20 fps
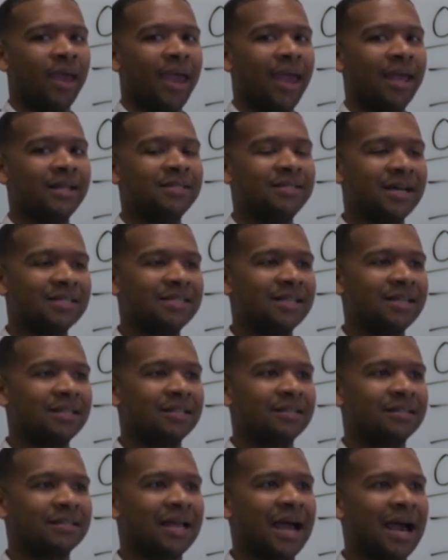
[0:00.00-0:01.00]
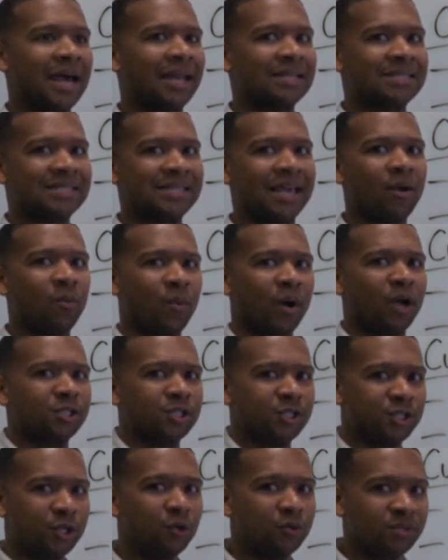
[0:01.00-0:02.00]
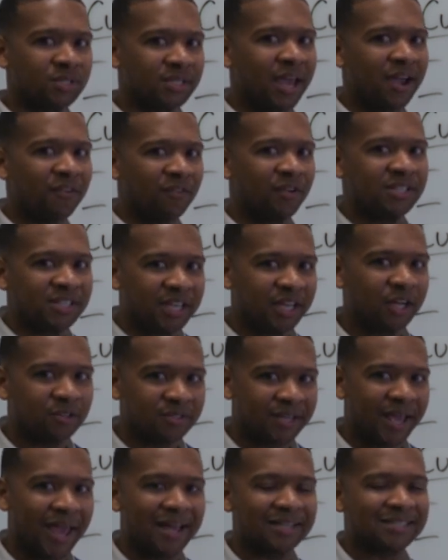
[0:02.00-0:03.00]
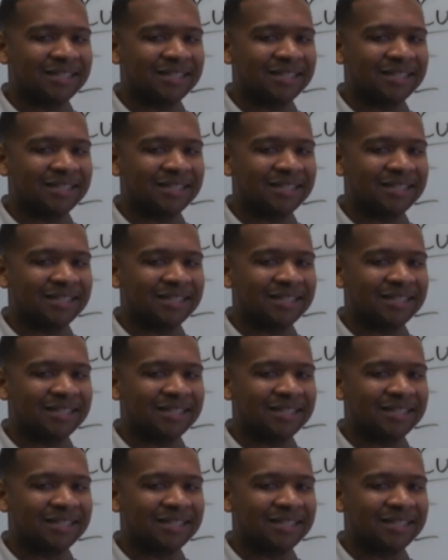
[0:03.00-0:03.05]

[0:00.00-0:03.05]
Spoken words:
it doesn't kind of say wear suits every single day.